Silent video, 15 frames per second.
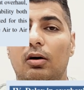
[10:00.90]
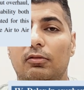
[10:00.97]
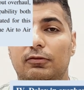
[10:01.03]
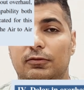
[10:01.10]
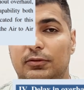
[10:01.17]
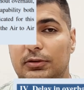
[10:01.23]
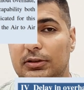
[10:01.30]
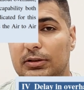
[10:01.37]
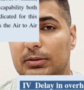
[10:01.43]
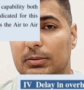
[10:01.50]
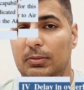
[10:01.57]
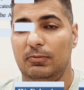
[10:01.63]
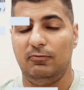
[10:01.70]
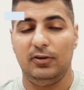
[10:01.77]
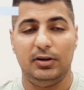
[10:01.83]
of
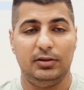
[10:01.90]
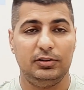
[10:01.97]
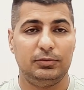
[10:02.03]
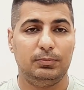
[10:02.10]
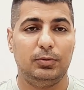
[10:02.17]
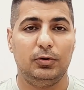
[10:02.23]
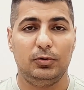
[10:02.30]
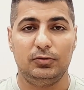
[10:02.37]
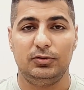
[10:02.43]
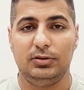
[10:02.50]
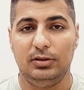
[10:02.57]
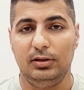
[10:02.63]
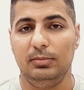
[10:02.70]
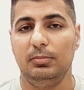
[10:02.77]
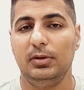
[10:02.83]
various
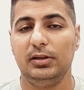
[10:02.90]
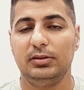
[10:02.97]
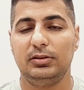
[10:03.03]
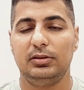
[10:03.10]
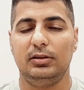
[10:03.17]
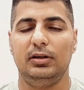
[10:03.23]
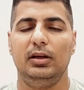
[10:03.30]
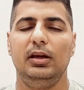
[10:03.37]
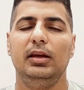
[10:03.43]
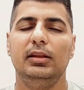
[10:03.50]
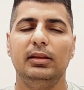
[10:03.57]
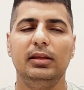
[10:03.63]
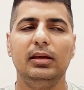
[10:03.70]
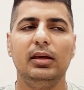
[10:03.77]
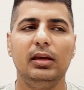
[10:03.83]
posts in the
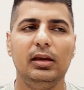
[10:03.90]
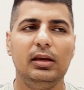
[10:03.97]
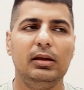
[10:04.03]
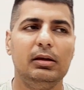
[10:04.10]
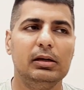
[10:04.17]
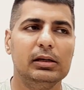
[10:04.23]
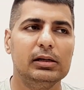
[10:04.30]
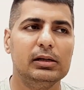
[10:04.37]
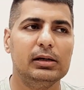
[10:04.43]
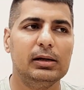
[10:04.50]
military, the